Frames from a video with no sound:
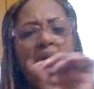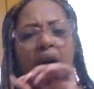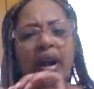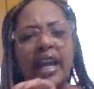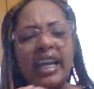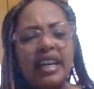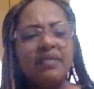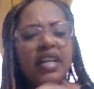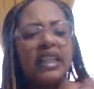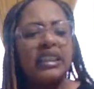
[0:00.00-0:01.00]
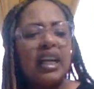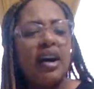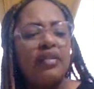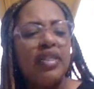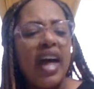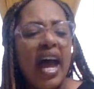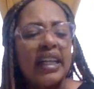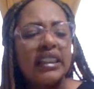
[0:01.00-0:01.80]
okay, envious of that.